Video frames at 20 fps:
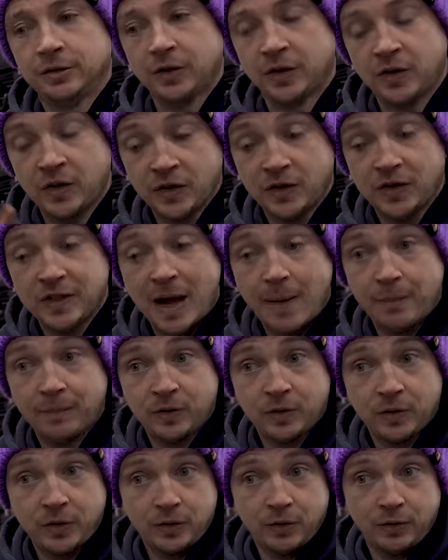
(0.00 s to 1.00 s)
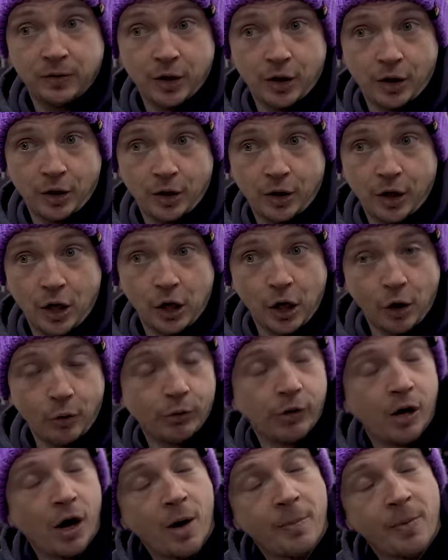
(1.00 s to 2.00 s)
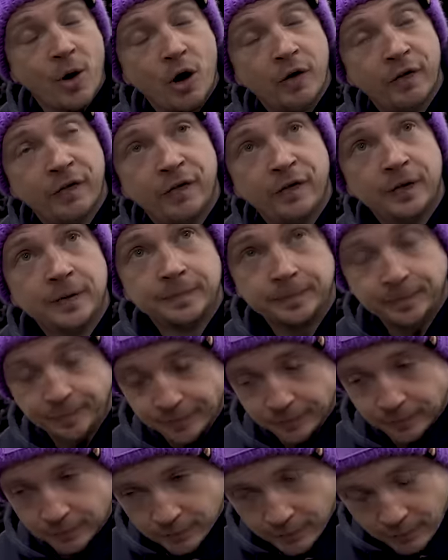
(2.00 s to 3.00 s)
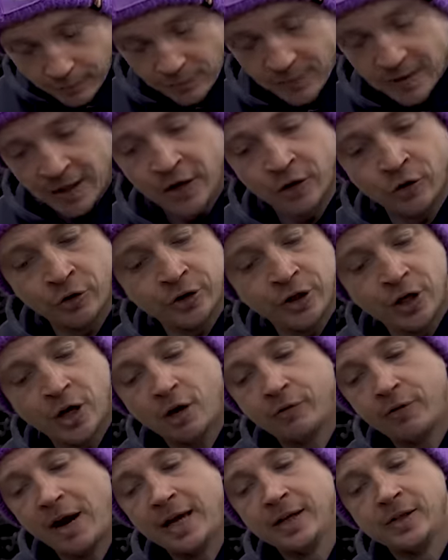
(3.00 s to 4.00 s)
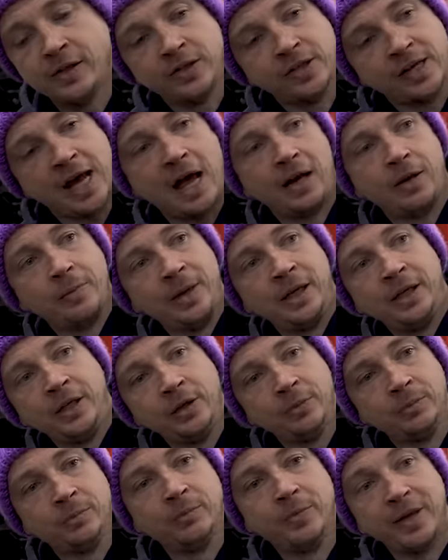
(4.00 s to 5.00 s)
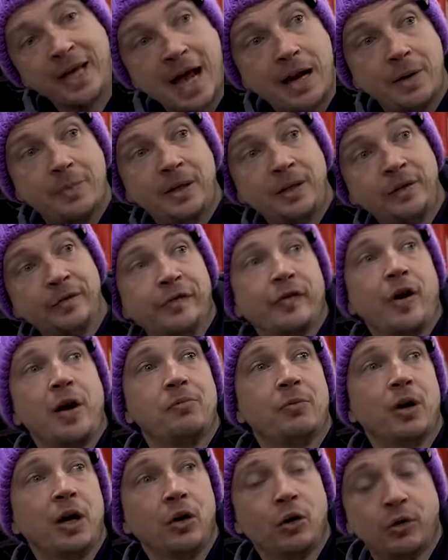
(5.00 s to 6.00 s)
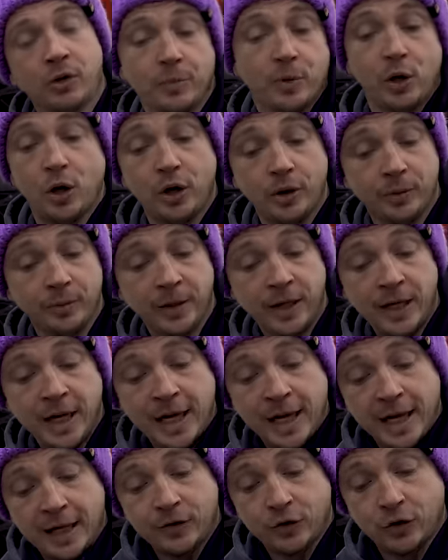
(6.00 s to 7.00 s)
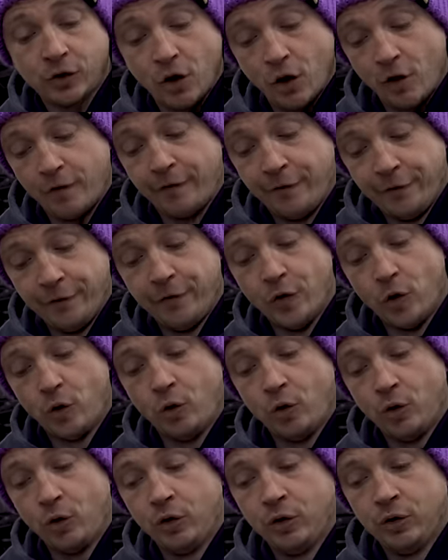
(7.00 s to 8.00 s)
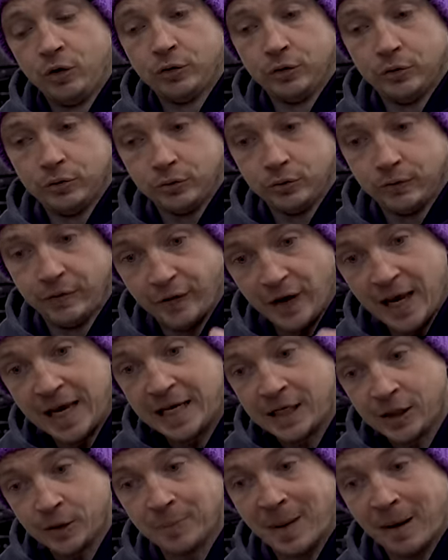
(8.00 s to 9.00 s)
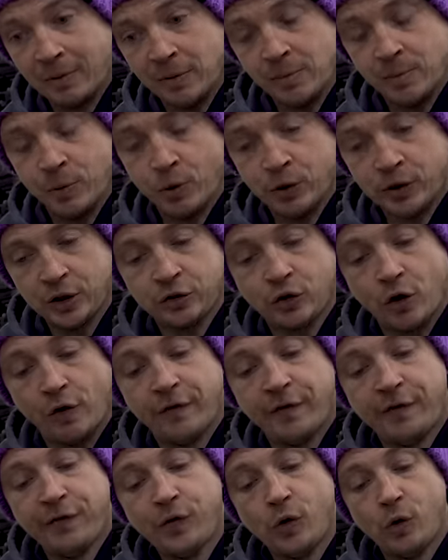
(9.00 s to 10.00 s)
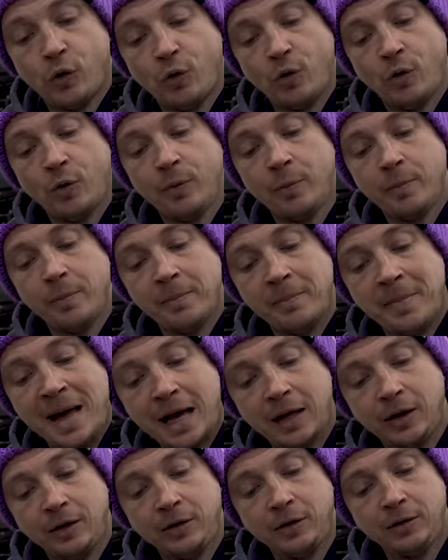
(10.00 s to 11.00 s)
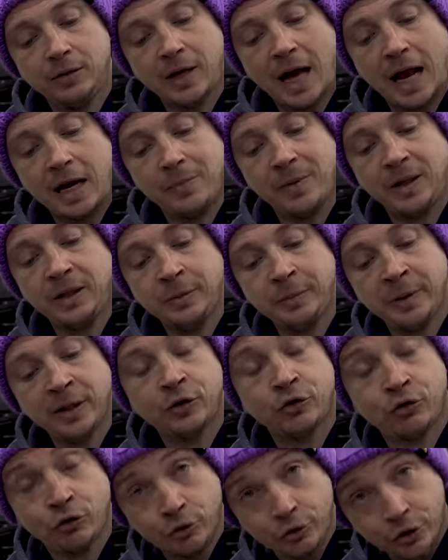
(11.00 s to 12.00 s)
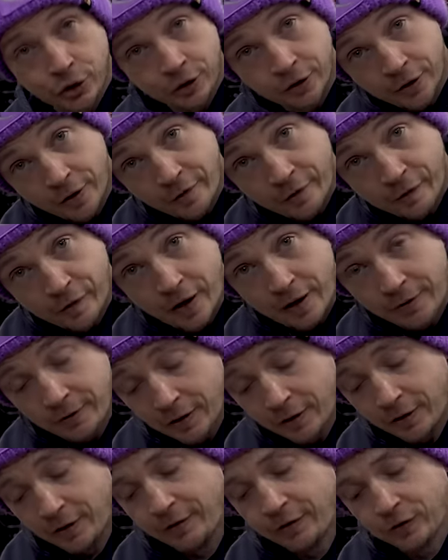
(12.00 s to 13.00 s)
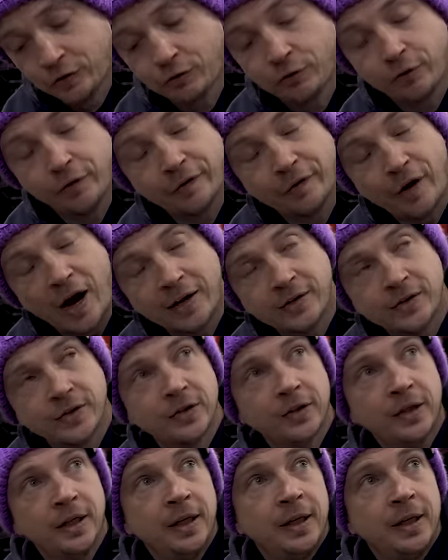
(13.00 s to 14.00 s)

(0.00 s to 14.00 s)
snapped the lower arm off. And on the R8, there's aluminium, the aluminium frame rail along the bottom. It's got four for each mounting point. It's got four metal aluminium extrusions that are, thread, that are screw threads